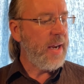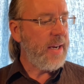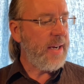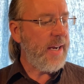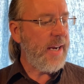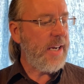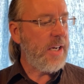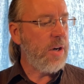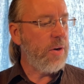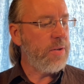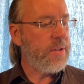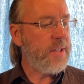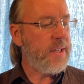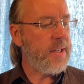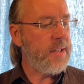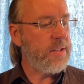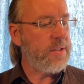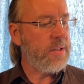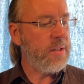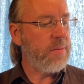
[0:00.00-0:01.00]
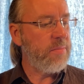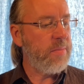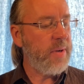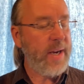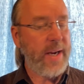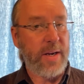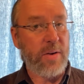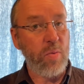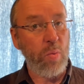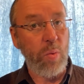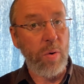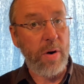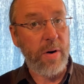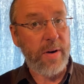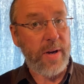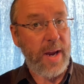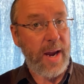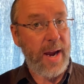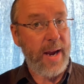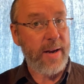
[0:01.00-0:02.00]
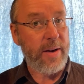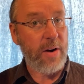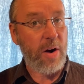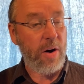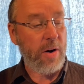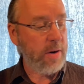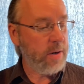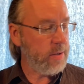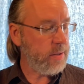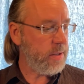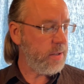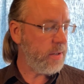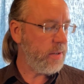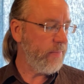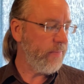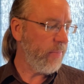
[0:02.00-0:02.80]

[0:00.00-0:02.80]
egotism in work and art,